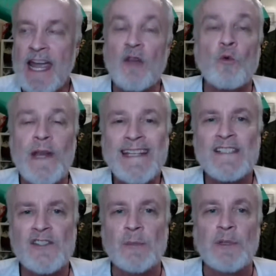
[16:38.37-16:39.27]
a
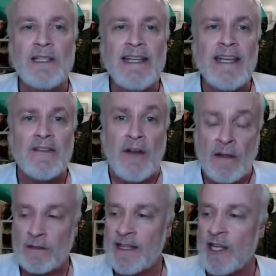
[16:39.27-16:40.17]
reason to
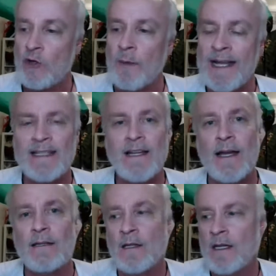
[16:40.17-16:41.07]
believe that you might
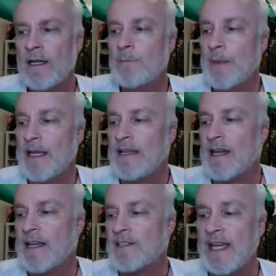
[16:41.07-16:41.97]
not
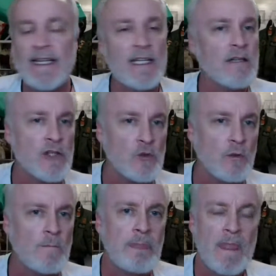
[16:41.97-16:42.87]
be a sane
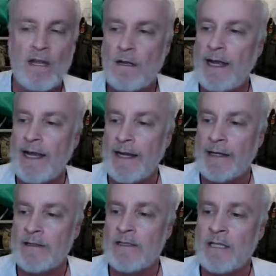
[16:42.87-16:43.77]
individual,
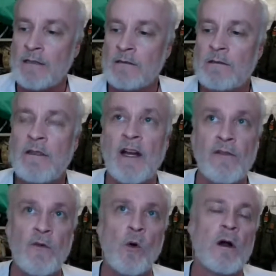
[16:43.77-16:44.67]
and
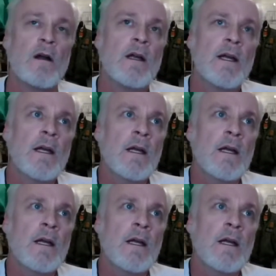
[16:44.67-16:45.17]
therefore,